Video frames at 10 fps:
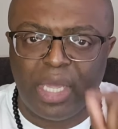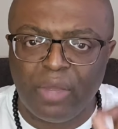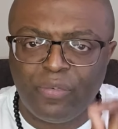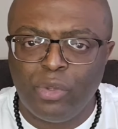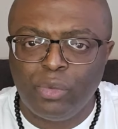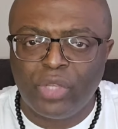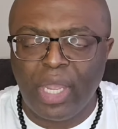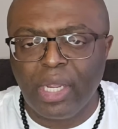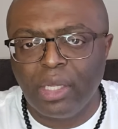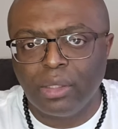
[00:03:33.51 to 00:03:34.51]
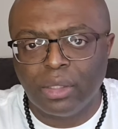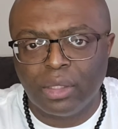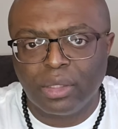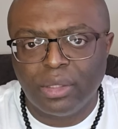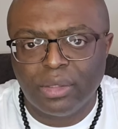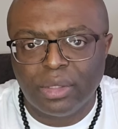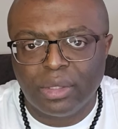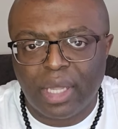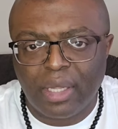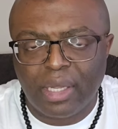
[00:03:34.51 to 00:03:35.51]
If you take a look
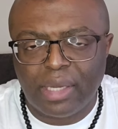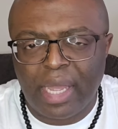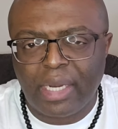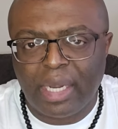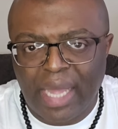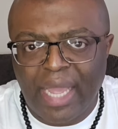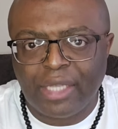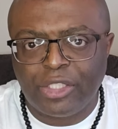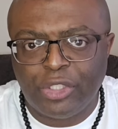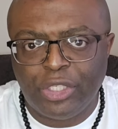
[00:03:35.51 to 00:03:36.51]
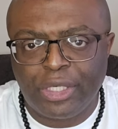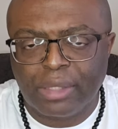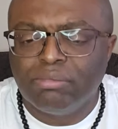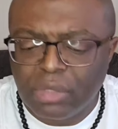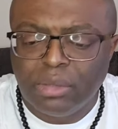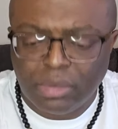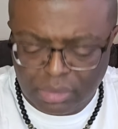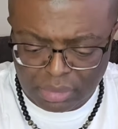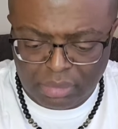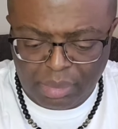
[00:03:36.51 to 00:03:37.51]
at last year,
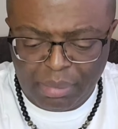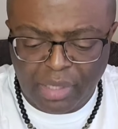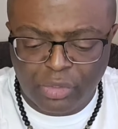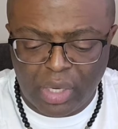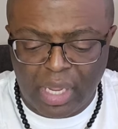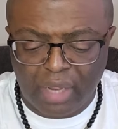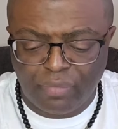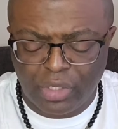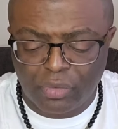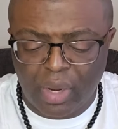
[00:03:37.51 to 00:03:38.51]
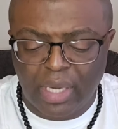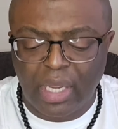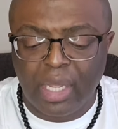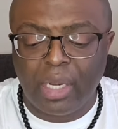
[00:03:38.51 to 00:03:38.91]
make sure I have this right.